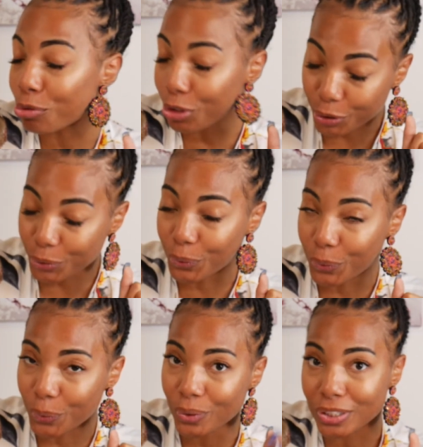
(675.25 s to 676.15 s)

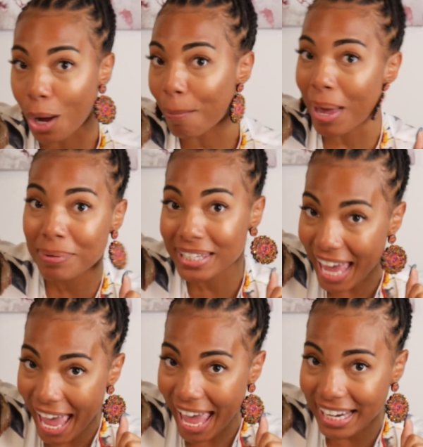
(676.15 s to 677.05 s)
dude, your baby
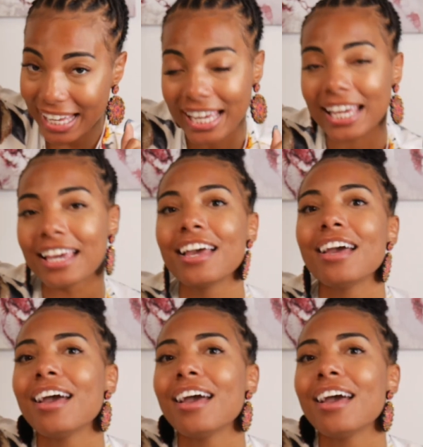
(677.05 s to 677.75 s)
daddy,